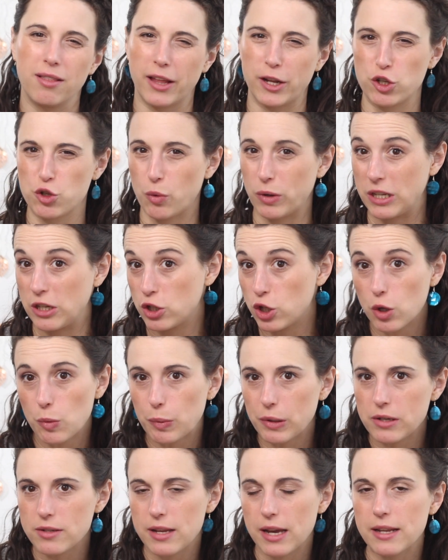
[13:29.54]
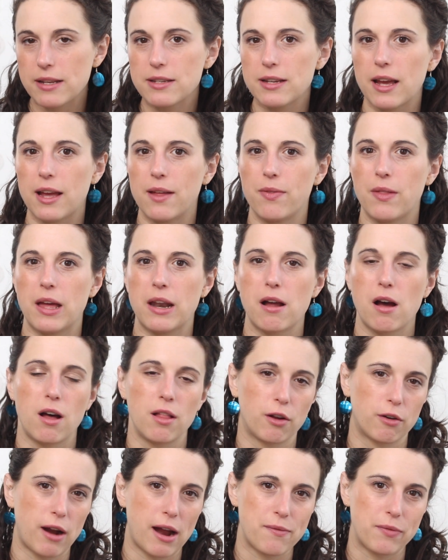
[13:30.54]
like 22%, and then
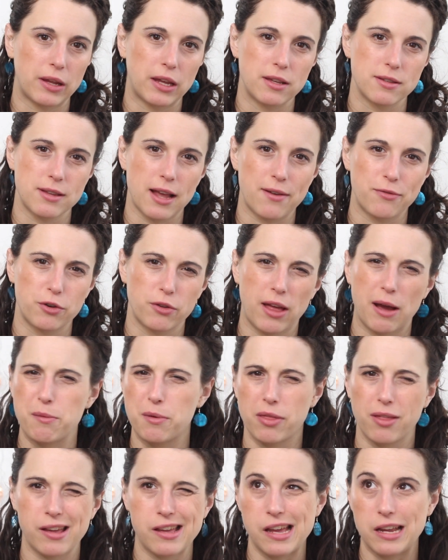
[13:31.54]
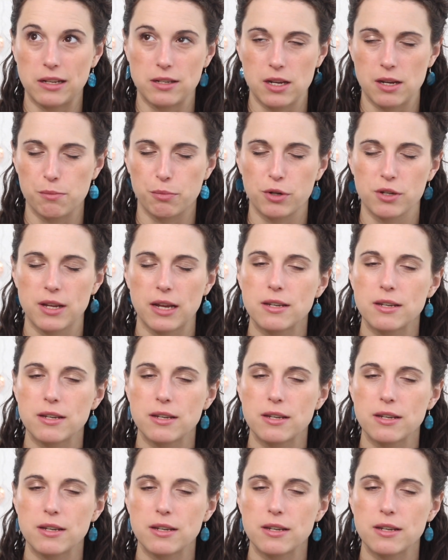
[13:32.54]
holographic is after that with like 18%.